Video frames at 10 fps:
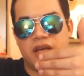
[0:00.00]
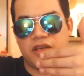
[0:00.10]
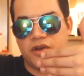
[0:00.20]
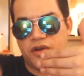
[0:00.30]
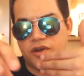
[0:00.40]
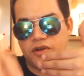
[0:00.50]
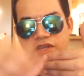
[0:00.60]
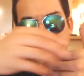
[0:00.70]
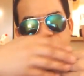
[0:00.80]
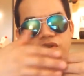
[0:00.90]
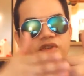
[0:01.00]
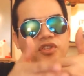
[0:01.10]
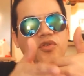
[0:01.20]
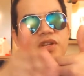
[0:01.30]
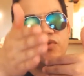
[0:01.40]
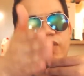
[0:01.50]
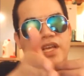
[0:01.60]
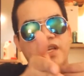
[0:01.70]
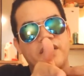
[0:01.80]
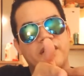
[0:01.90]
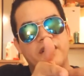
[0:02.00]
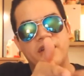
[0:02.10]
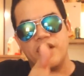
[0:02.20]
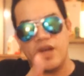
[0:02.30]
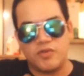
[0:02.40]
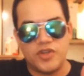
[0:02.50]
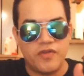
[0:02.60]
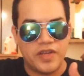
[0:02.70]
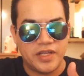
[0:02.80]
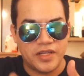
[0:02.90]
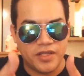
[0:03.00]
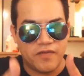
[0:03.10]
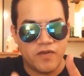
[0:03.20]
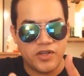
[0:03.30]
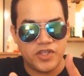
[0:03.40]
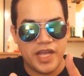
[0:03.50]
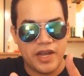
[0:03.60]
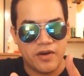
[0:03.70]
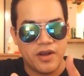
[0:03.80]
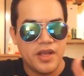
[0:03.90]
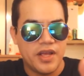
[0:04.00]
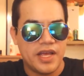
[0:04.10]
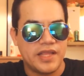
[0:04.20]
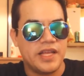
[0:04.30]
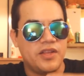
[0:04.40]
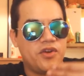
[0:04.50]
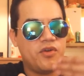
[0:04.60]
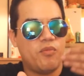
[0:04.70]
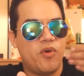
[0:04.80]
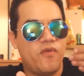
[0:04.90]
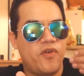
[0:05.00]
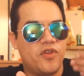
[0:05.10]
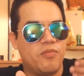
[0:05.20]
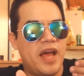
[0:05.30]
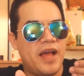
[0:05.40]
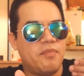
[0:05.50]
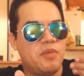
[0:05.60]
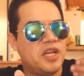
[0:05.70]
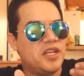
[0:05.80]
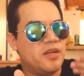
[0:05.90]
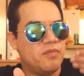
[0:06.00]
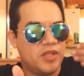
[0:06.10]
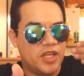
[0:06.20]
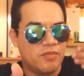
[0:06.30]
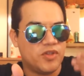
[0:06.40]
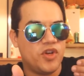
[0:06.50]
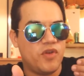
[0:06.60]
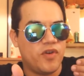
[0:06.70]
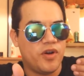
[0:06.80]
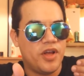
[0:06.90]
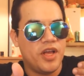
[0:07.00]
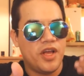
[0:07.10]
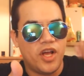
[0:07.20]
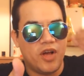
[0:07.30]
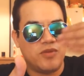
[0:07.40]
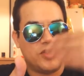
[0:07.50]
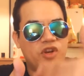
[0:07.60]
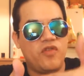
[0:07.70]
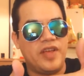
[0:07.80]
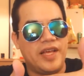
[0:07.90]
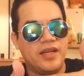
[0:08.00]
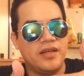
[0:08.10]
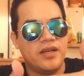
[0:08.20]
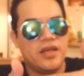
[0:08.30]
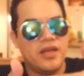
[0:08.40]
You're, you're the teacher and the students right here observing. This is the first layer and then you're more further back being the, the observer observing